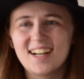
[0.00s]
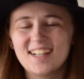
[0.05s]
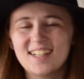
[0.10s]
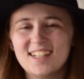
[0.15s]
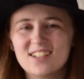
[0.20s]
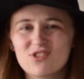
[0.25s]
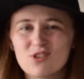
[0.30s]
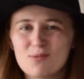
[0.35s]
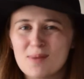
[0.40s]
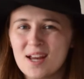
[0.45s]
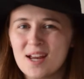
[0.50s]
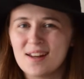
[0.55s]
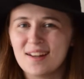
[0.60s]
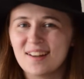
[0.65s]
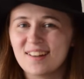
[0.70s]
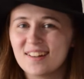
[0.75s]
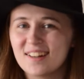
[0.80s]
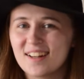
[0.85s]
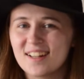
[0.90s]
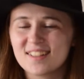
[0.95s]
is
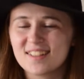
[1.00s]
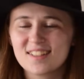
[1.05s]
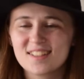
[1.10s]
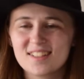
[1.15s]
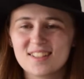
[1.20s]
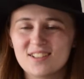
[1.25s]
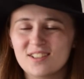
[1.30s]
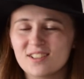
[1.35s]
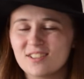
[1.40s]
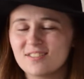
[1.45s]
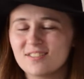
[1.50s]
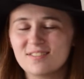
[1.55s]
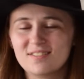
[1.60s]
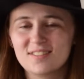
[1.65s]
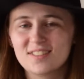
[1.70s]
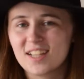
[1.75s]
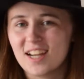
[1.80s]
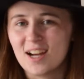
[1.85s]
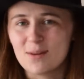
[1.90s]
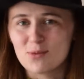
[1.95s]
Romanian, and I still
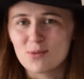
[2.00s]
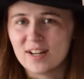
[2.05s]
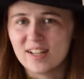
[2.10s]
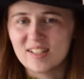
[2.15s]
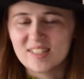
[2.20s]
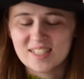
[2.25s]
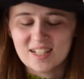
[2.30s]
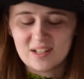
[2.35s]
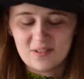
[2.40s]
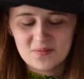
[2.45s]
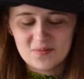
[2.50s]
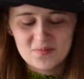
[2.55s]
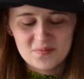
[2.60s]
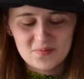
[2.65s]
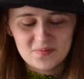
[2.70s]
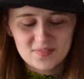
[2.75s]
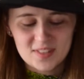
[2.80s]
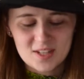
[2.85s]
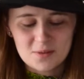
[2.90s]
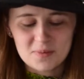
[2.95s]
can't pronounce it.
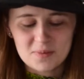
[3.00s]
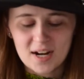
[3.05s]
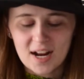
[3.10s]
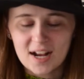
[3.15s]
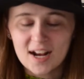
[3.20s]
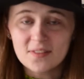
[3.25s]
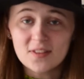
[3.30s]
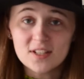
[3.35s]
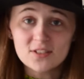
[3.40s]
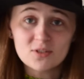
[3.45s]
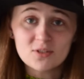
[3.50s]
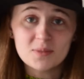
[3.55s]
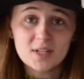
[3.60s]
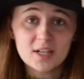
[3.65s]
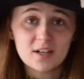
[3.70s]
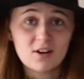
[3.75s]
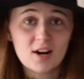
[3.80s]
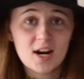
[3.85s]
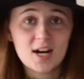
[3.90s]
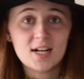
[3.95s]
But I got this from
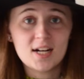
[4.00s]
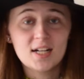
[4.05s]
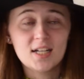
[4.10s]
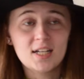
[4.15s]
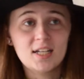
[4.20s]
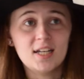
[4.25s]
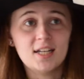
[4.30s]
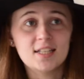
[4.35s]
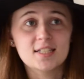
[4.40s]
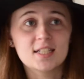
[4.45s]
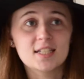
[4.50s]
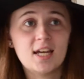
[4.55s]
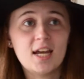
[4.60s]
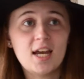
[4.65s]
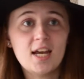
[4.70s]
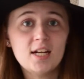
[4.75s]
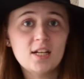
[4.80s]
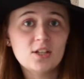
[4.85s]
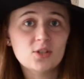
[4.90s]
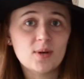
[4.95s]
Knit Crate. It's a
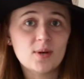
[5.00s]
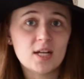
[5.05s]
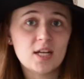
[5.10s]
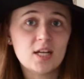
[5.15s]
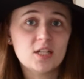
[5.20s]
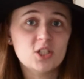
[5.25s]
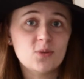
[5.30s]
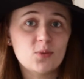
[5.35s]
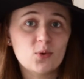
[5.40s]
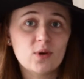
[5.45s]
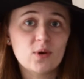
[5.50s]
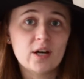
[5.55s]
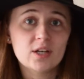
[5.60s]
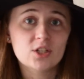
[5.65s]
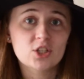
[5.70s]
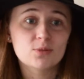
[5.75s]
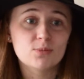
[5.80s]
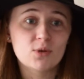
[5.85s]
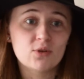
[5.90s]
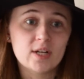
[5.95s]
80/20
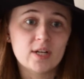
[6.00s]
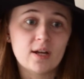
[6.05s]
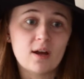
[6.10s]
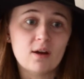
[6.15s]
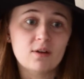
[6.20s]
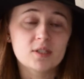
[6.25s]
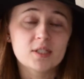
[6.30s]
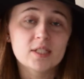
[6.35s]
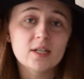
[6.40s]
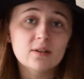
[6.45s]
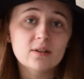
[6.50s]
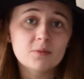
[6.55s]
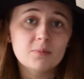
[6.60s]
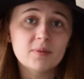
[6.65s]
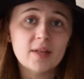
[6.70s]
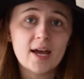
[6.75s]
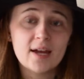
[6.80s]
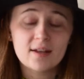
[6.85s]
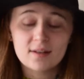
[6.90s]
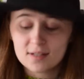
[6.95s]
superwash merino silk
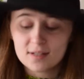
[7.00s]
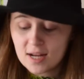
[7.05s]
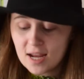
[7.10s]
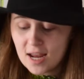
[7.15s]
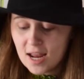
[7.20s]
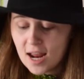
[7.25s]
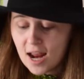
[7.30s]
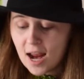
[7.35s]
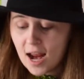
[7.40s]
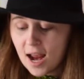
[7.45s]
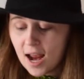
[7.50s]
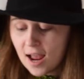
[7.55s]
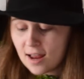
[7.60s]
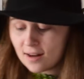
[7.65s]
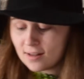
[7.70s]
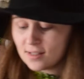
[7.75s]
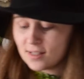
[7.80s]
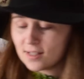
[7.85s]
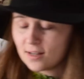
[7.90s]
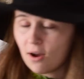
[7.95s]
blend,
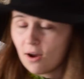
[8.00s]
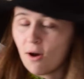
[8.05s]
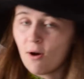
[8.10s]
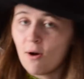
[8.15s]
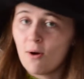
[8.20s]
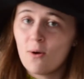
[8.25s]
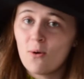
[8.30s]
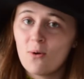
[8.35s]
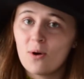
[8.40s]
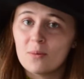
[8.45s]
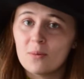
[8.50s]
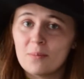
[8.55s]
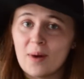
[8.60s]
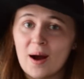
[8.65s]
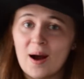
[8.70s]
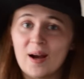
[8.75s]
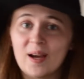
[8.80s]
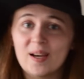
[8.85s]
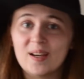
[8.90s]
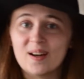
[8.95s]
and oh
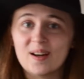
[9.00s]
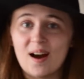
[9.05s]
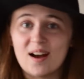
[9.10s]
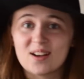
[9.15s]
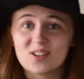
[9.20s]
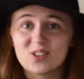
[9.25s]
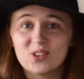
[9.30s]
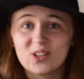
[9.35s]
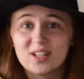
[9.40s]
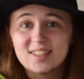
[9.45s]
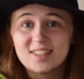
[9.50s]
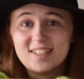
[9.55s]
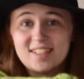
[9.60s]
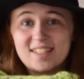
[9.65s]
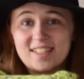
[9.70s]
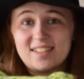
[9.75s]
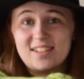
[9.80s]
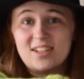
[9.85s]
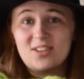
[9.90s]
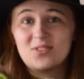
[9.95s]
my gosh, look at
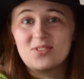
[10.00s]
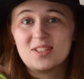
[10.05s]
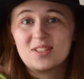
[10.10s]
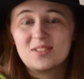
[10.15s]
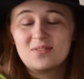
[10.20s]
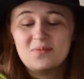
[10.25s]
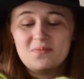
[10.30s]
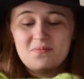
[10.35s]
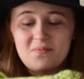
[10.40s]
these sleeves.